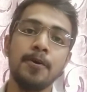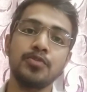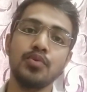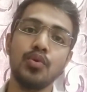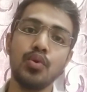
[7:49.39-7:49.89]

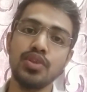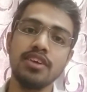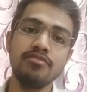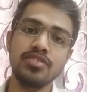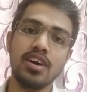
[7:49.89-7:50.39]
So
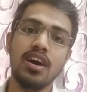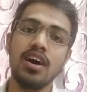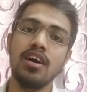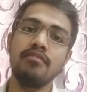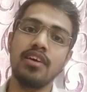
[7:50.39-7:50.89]
owners
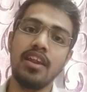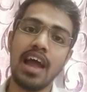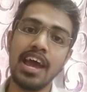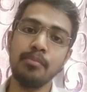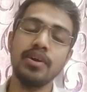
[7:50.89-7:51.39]
are
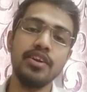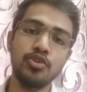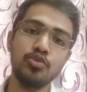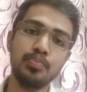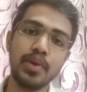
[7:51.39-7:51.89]
liable
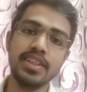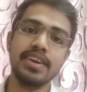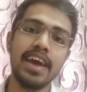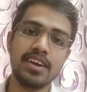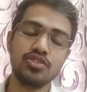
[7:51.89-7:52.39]
to pay
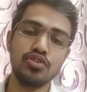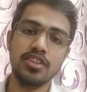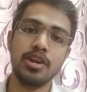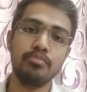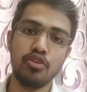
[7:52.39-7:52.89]
the tax
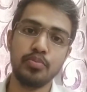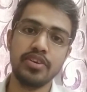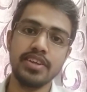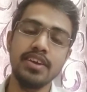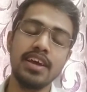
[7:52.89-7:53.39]
on that
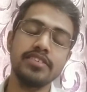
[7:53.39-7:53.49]
property.